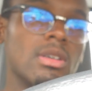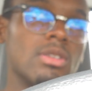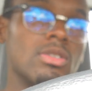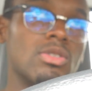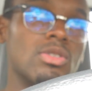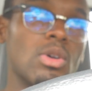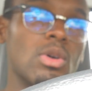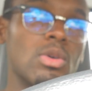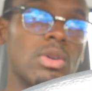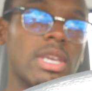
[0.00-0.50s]

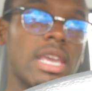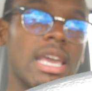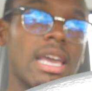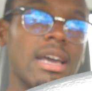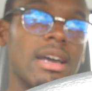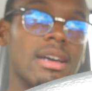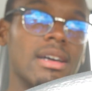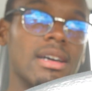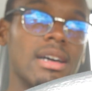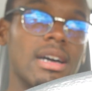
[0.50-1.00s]
So
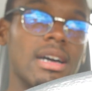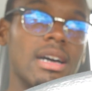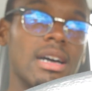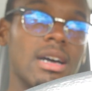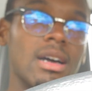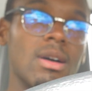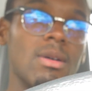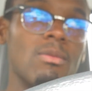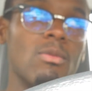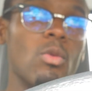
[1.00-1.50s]

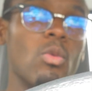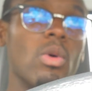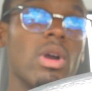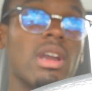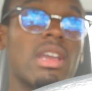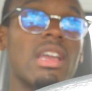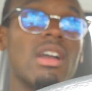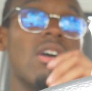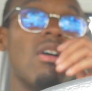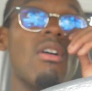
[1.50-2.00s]
yeah,
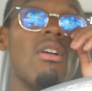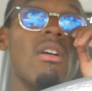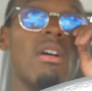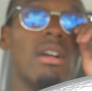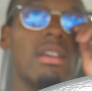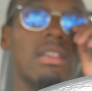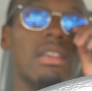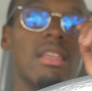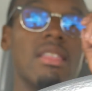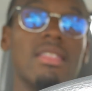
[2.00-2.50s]
working
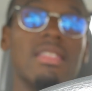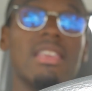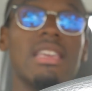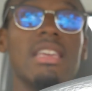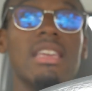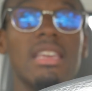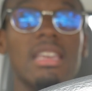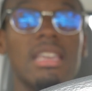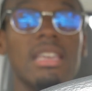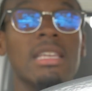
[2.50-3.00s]
on
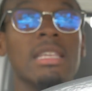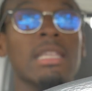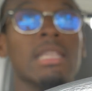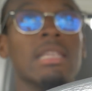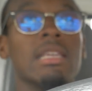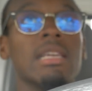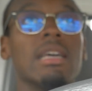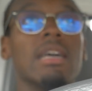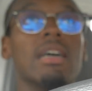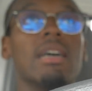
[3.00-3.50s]
the
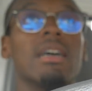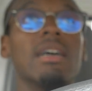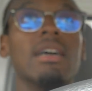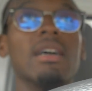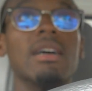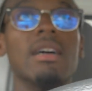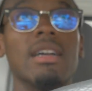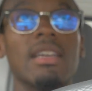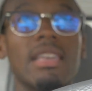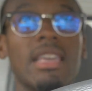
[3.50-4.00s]

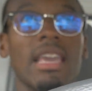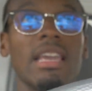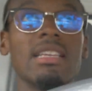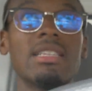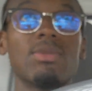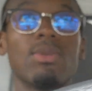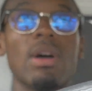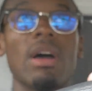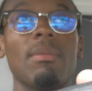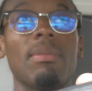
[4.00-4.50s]

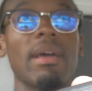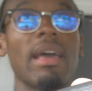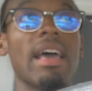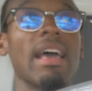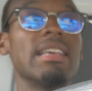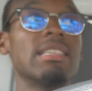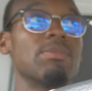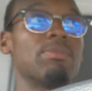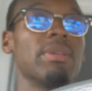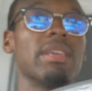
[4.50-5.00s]
K-swap
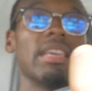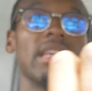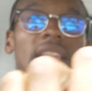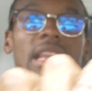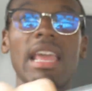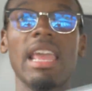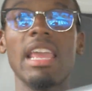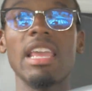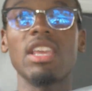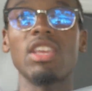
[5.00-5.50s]
has
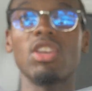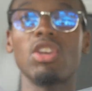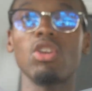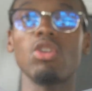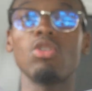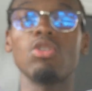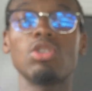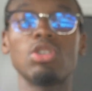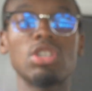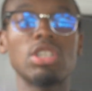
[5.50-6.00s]
been a
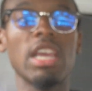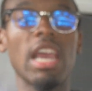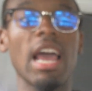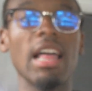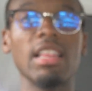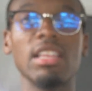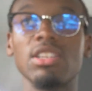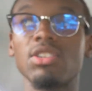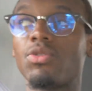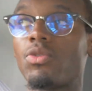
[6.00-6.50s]
huge
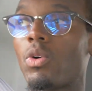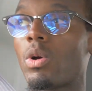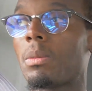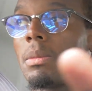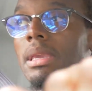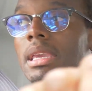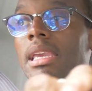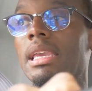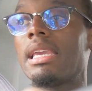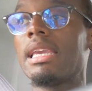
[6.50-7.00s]
challenge for
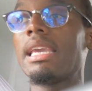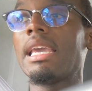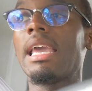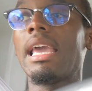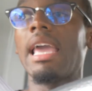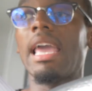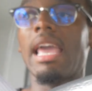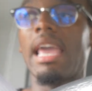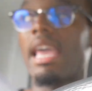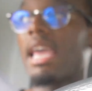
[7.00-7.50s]
me.
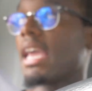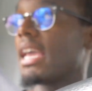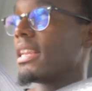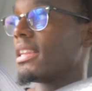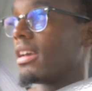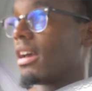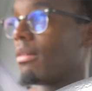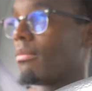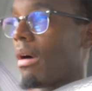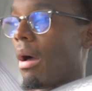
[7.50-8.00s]

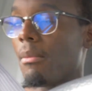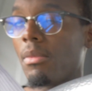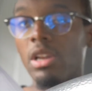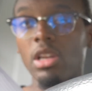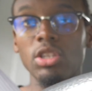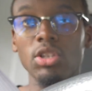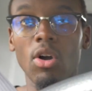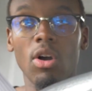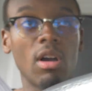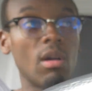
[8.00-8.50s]
And I'm
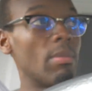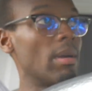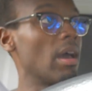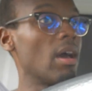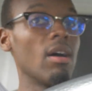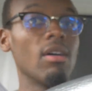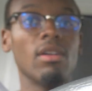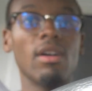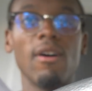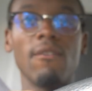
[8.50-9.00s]
going to talk
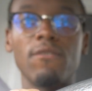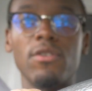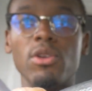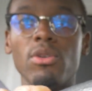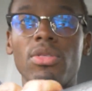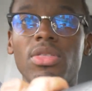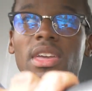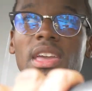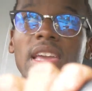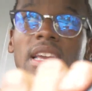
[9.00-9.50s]
about a
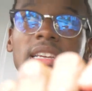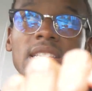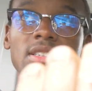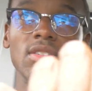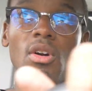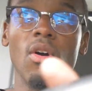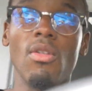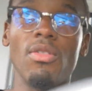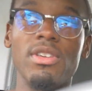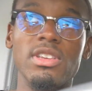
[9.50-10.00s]
few
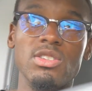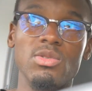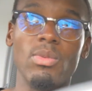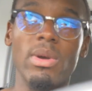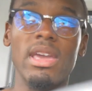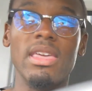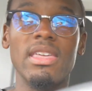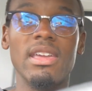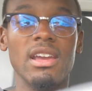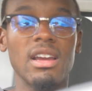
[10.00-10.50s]
things on this
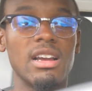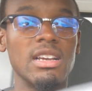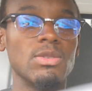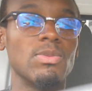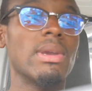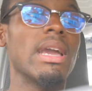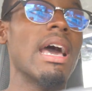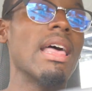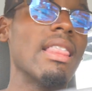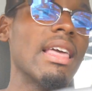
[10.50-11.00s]
way there,
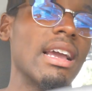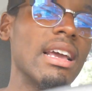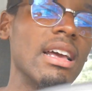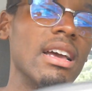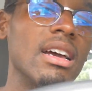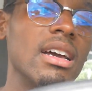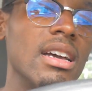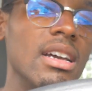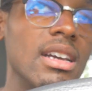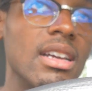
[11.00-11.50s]
because we got like
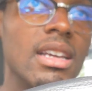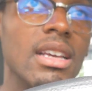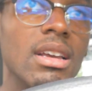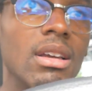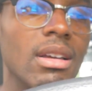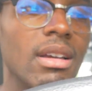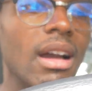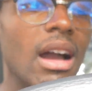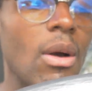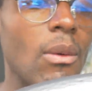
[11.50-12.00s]
I
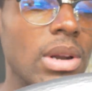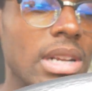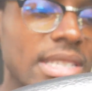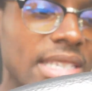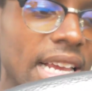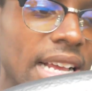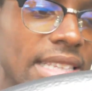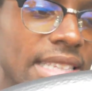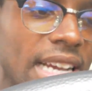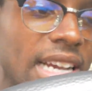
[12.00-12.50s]
want
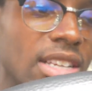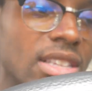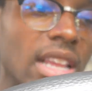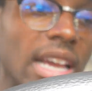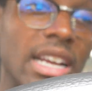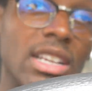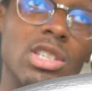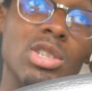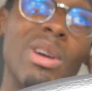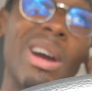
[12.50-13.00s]
to say it's like a
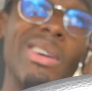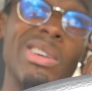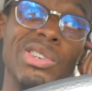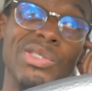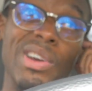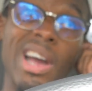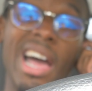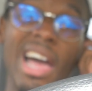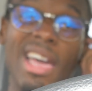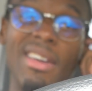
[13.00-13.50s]
2-hour
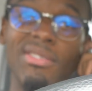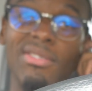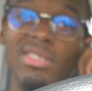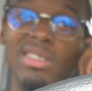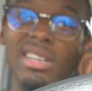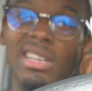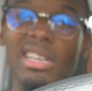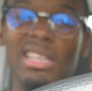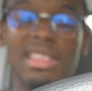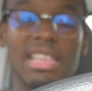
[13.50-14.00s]
drive
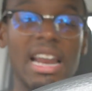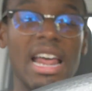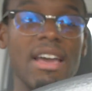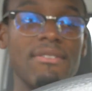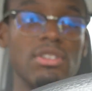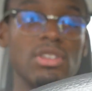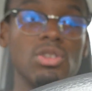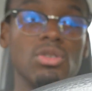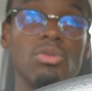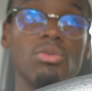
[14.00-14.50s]
that I
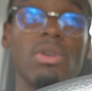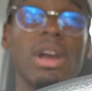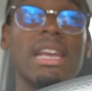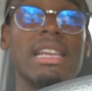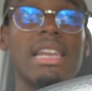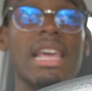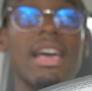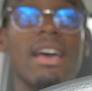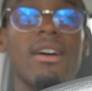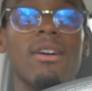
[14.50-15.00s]
have to do
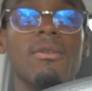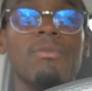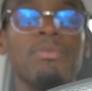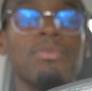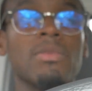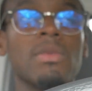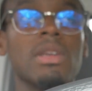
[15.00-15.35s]
right now.